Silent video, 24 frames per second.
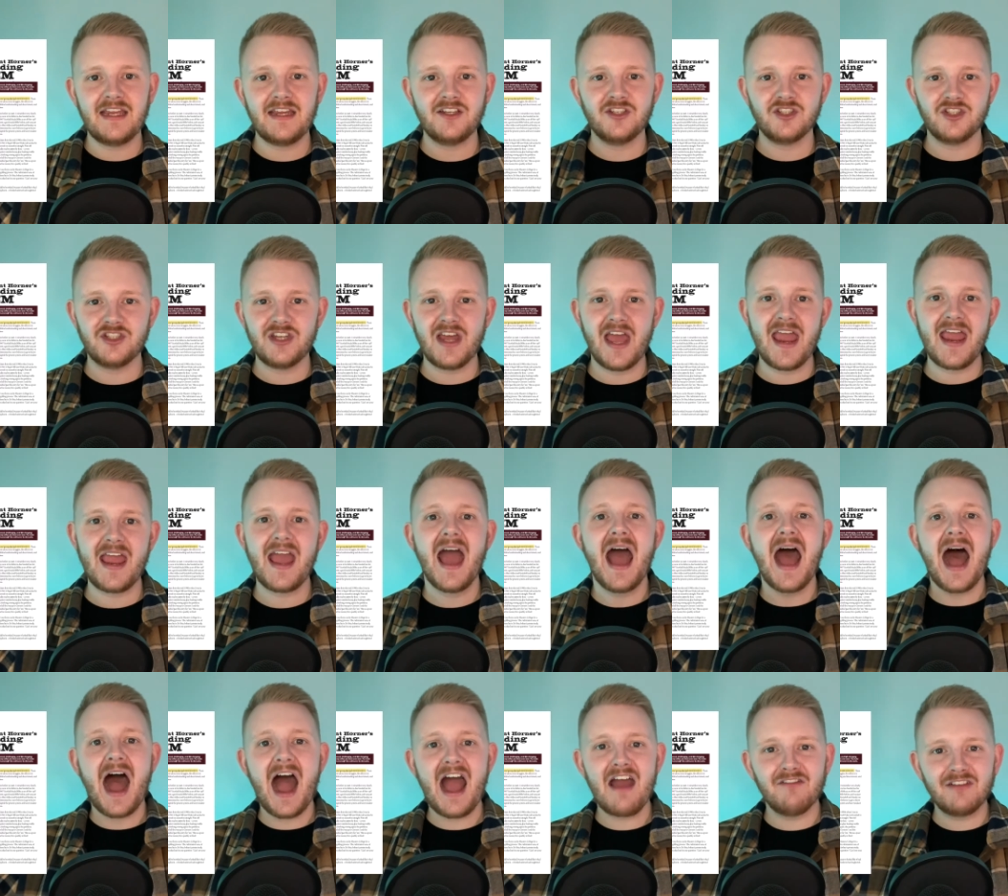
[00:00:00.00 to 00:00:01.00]
each day.
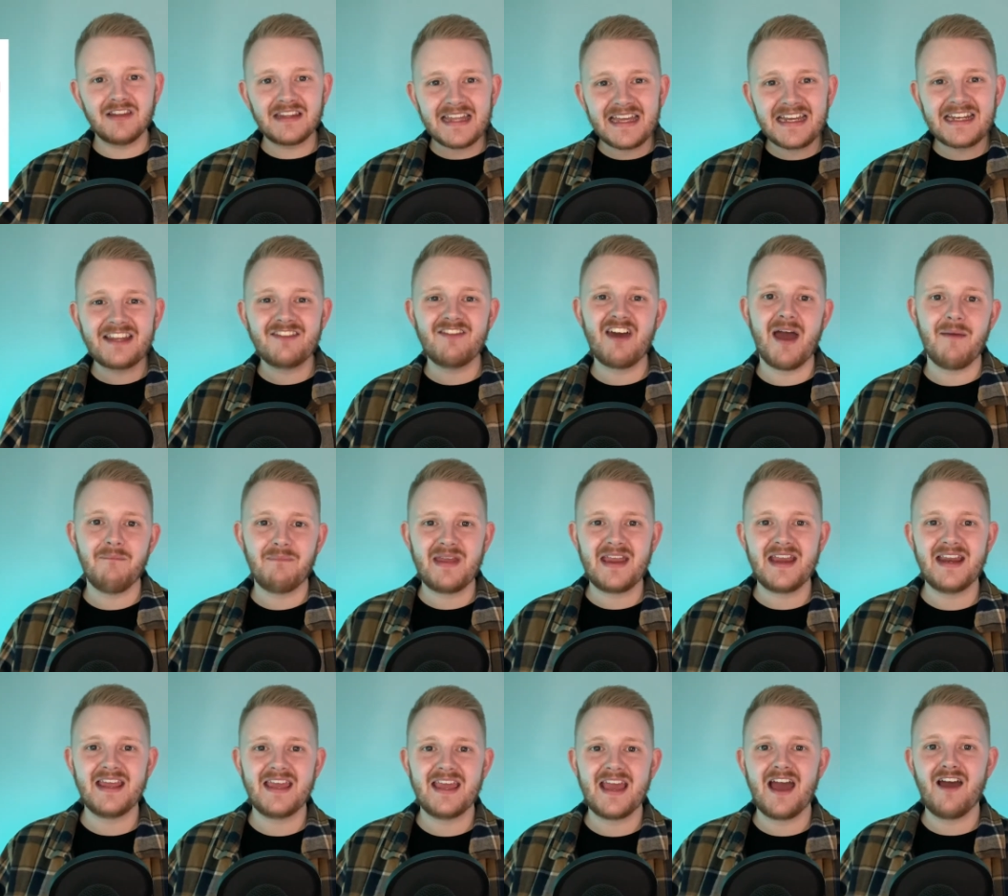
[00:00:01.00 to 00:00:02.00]
I've linked that
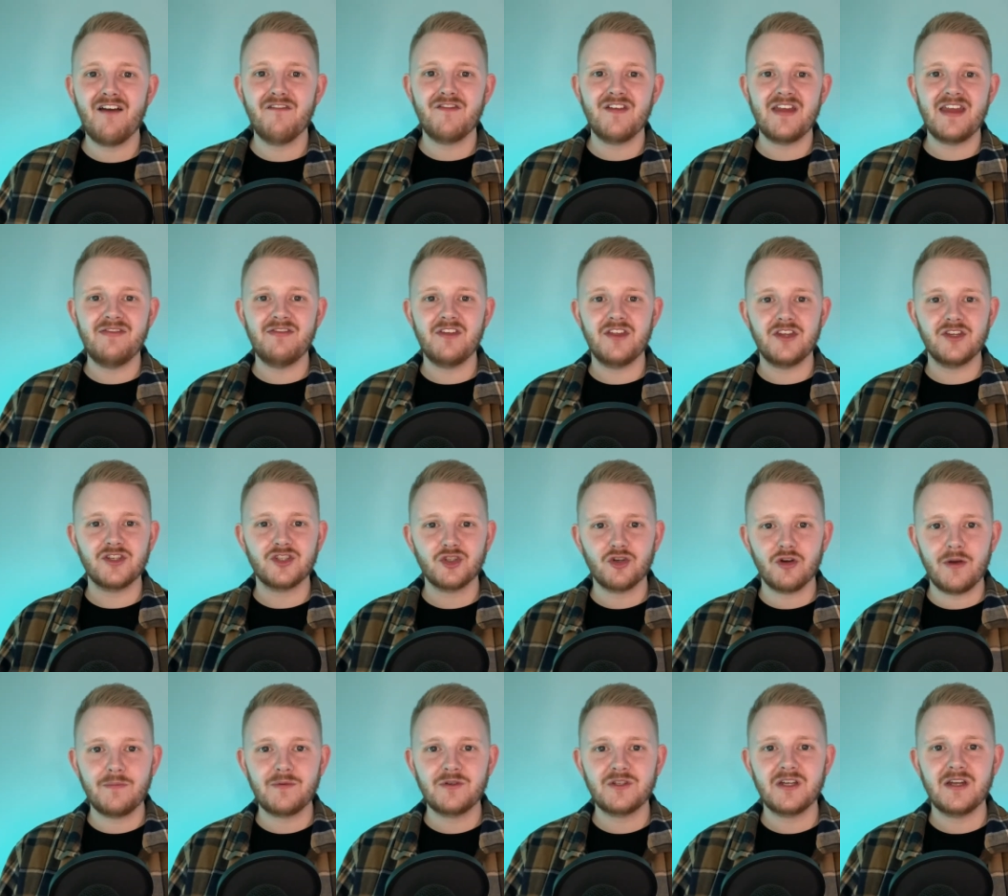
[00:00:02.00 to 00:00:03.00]
PDF in the
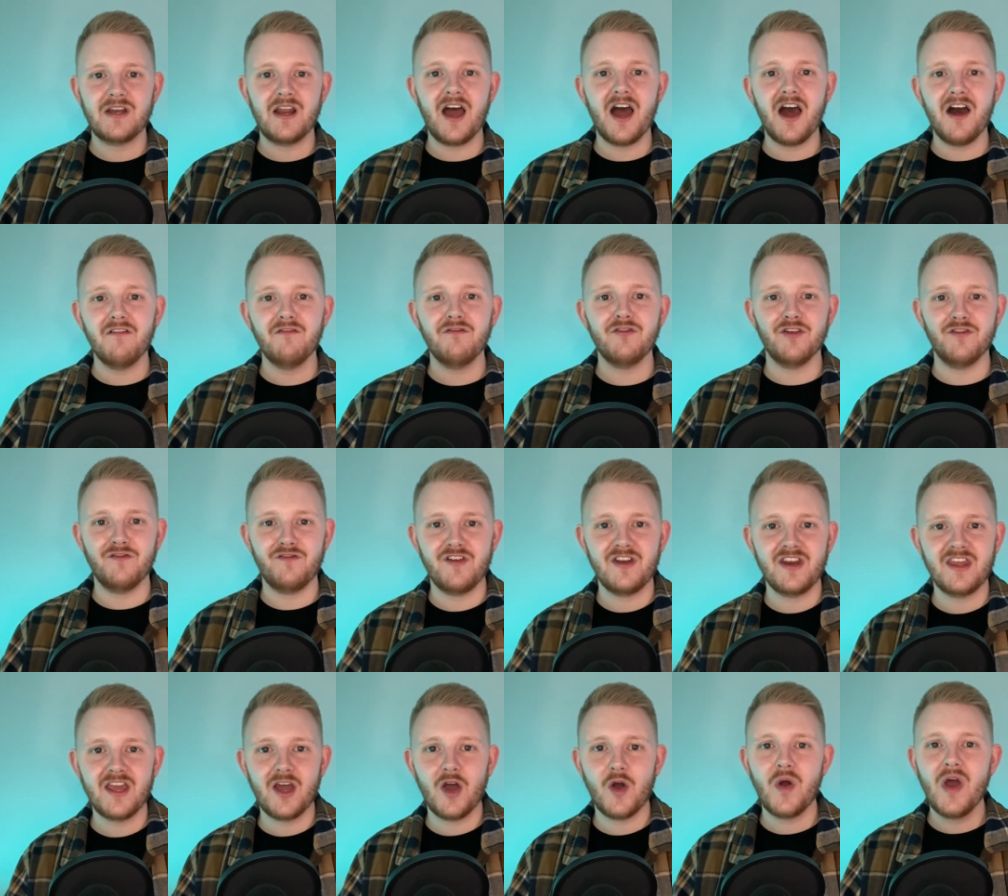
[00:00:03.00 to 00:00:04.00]
description of the
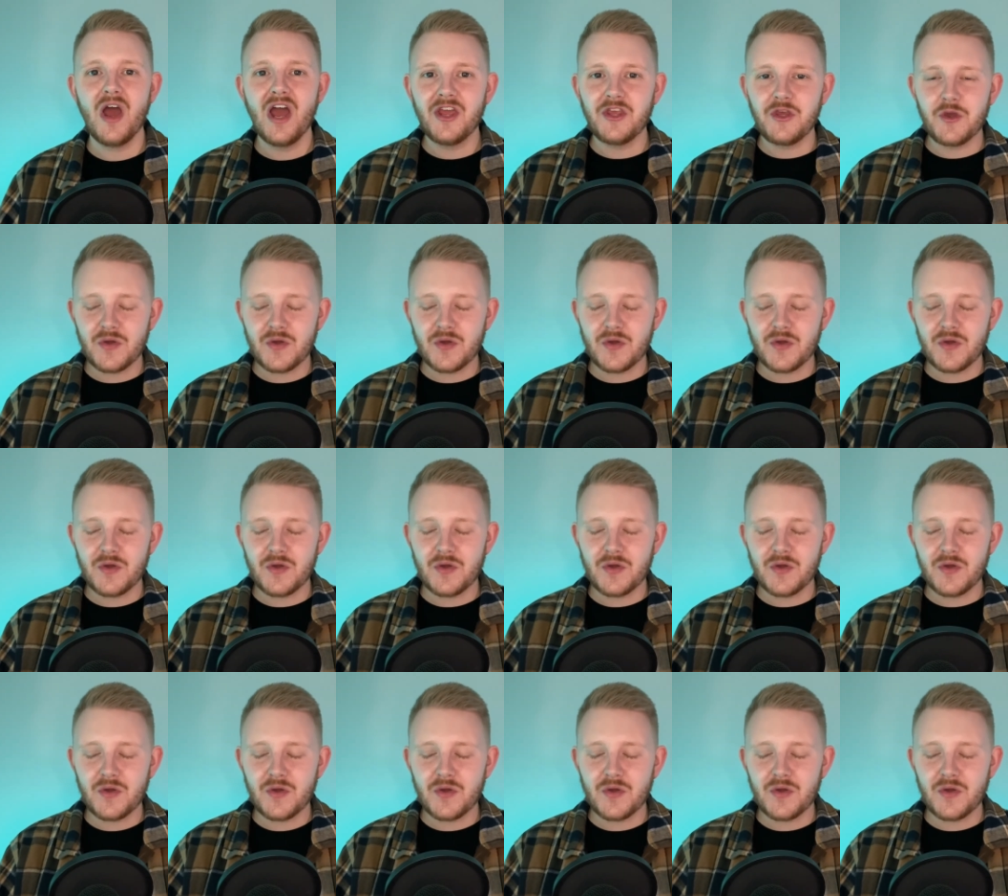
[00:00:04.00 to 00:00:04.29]
video.